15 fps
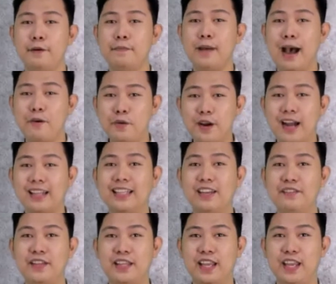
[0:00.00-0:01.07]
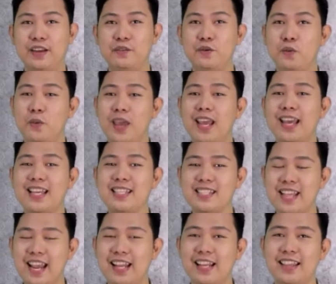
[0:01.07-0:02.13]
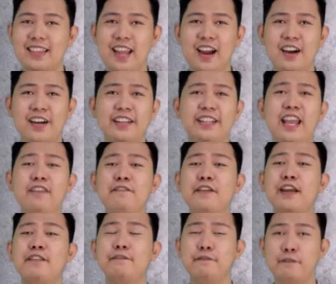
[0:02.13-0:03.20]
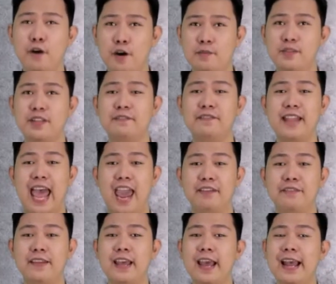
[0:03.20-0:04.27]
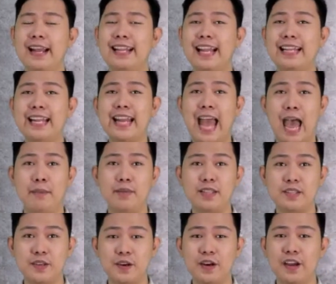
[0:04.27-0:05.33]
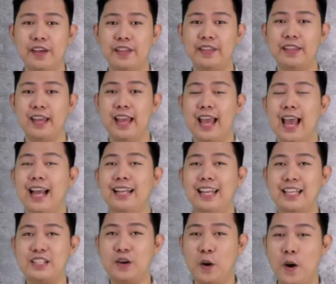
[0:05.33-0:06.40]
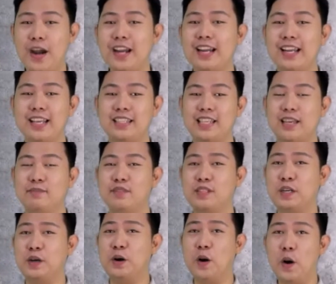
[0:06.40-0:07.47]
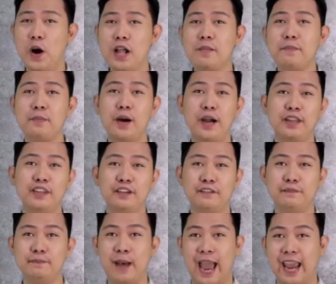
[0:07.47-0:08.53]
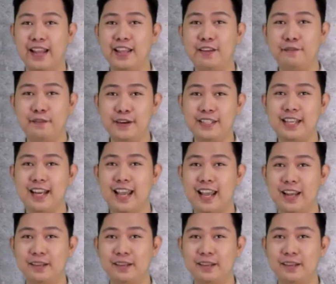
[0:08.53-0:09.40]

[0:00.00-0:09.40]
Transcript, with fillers: our activity, we can say that there are different forms of life that inhabits Earth. These organisms are all part of biodiversity.